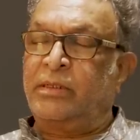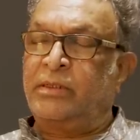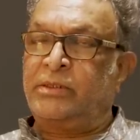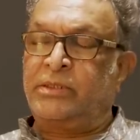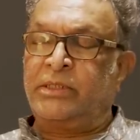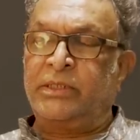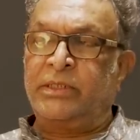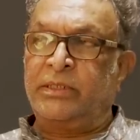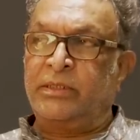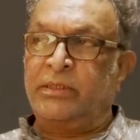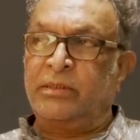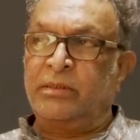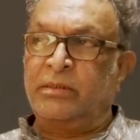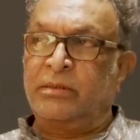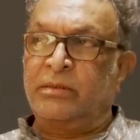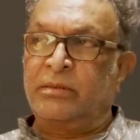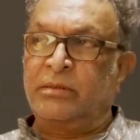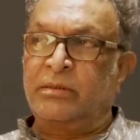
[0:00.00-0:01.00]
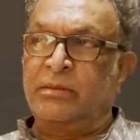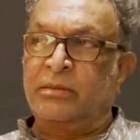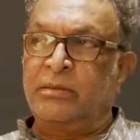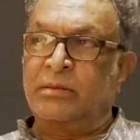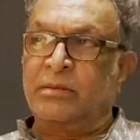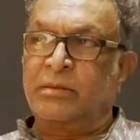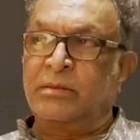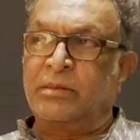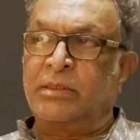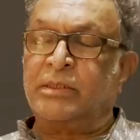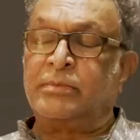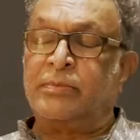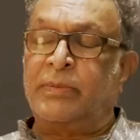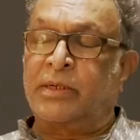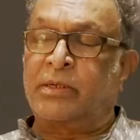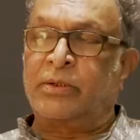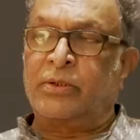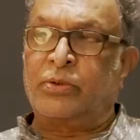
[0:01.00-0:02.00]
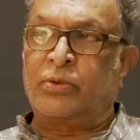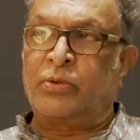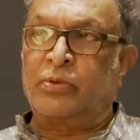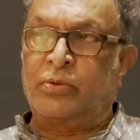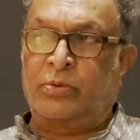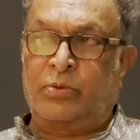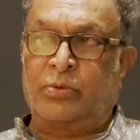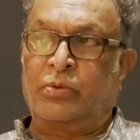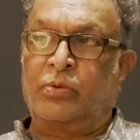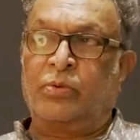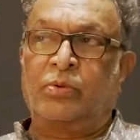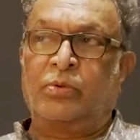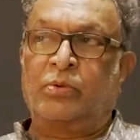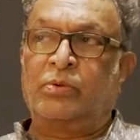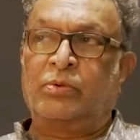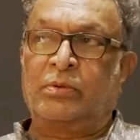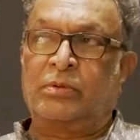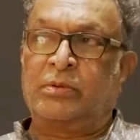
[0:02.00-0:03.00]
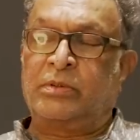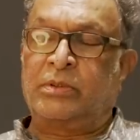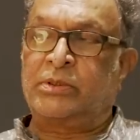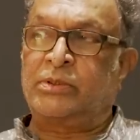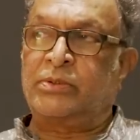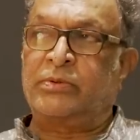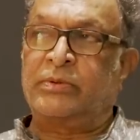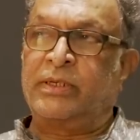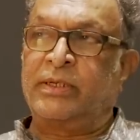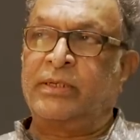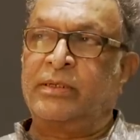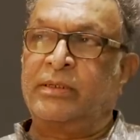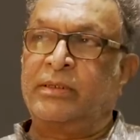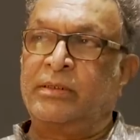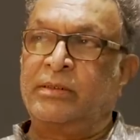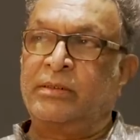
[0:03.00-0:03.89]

Ji, it's better to go to the shooting.